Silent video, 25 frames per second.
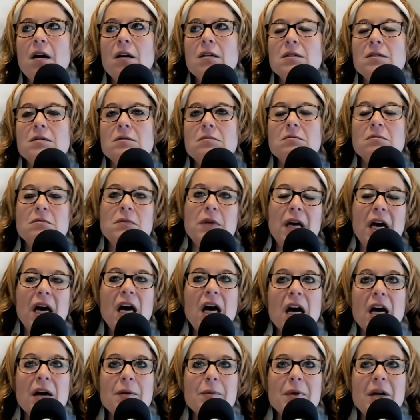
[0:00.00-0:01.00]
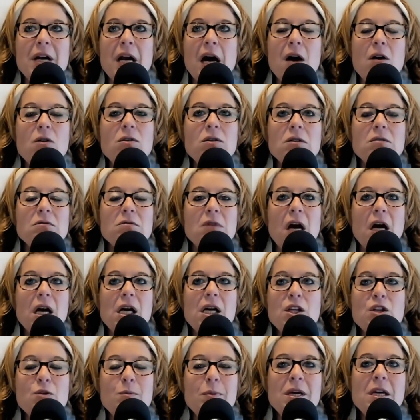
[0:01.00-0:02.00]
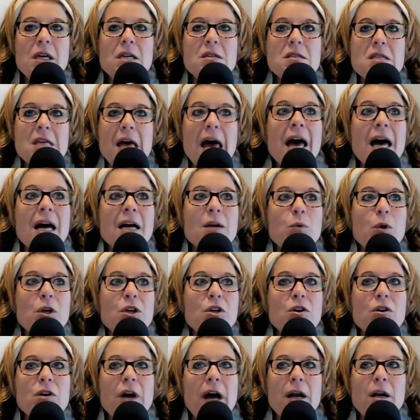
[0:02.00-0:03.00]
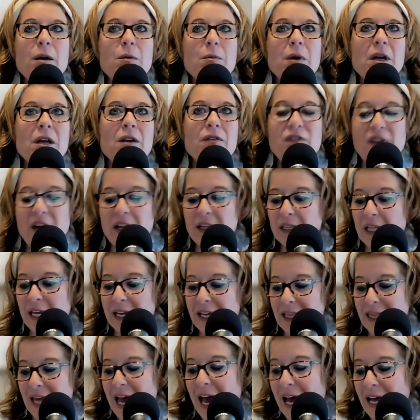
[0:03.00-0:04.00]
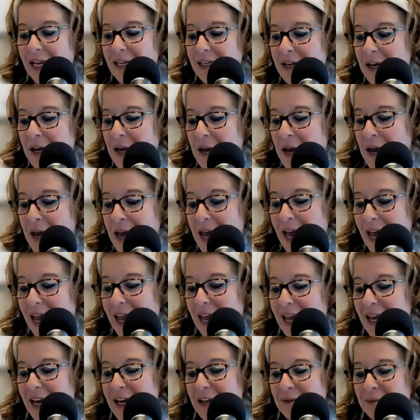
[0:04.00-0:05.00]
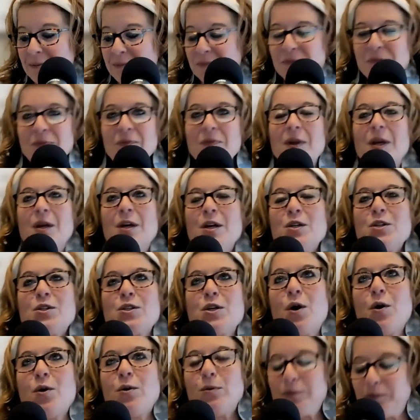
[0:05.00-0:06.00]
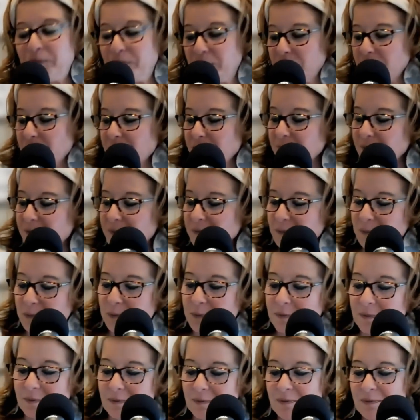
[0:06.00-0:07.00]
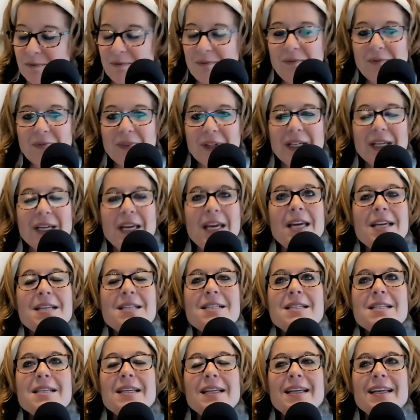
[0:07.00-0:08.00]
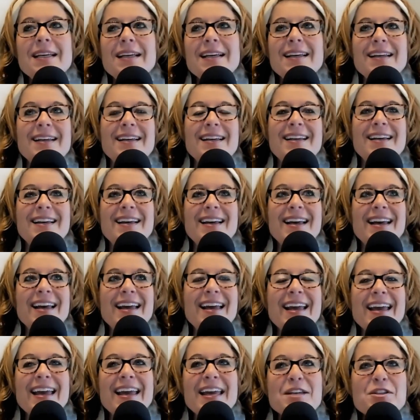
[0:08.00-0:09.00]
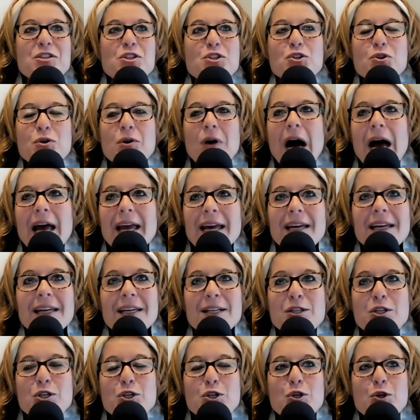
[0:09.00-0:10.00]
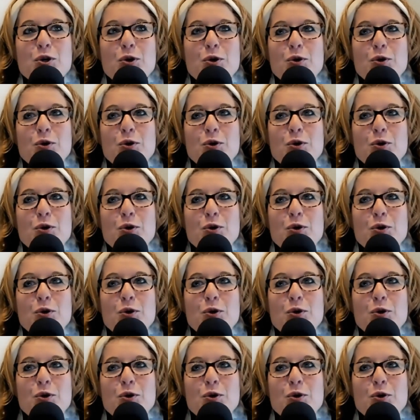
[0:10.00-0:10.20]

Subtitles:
yeah, I mean, how can you be sad when you're at an event like that? And so he's trying to